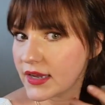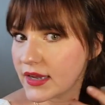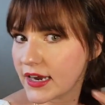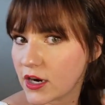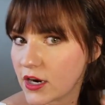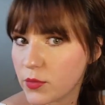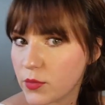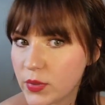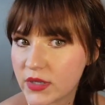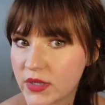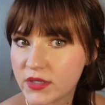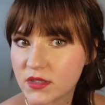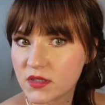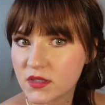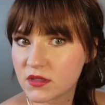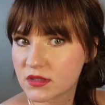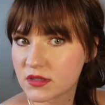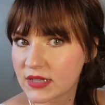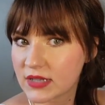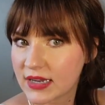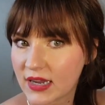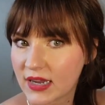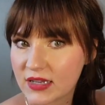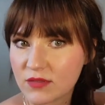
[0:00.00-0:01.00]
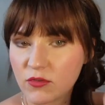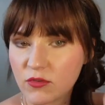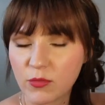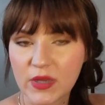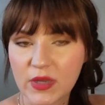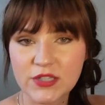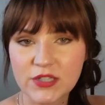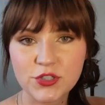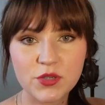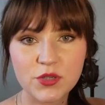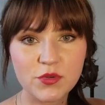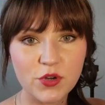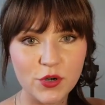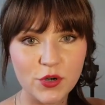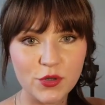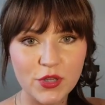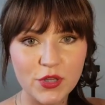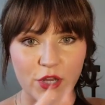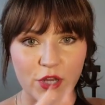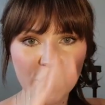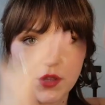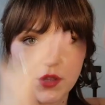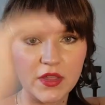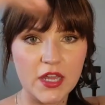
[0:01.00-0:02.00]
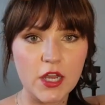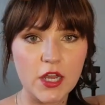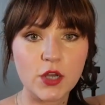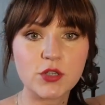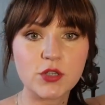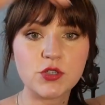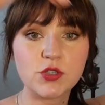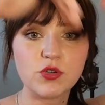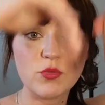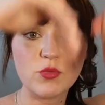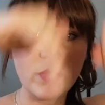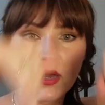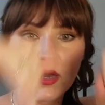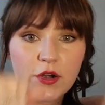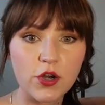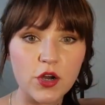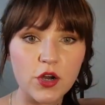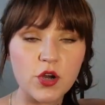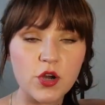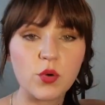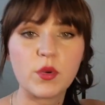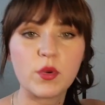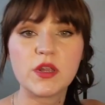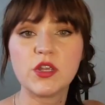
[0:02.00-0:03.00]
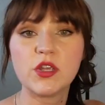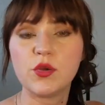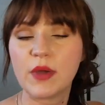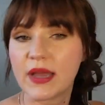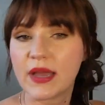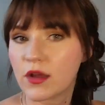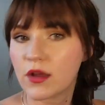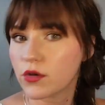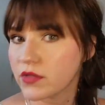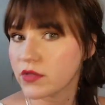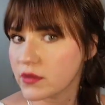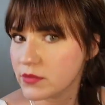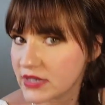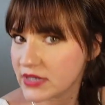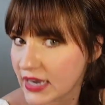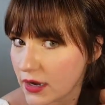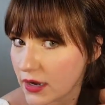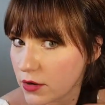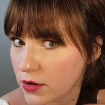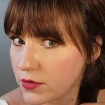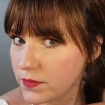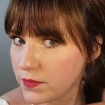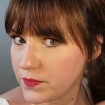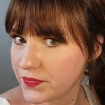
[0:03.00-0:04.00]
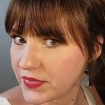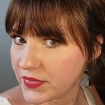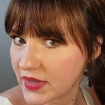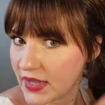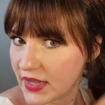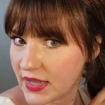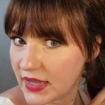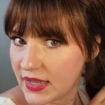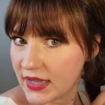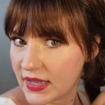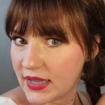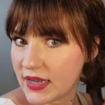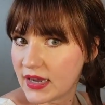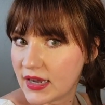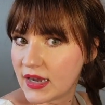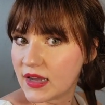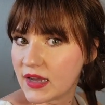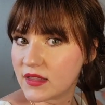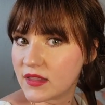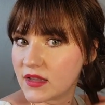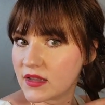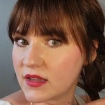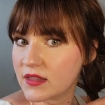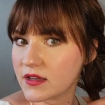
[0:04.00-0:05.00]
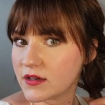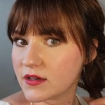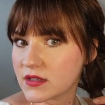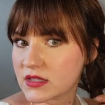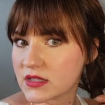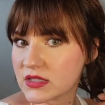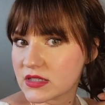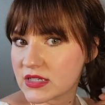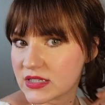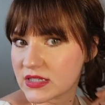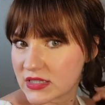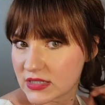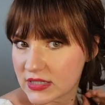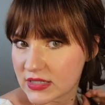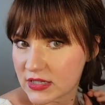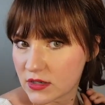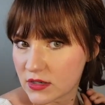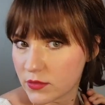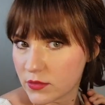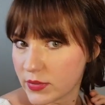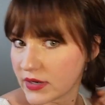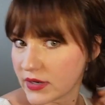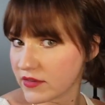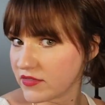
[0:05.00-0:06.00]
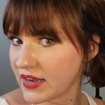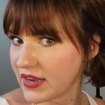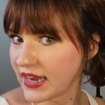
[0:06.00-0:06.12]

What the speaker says: Hairpins, like I mentioned earlier, they do better when you angle them down. And then there's this little bit of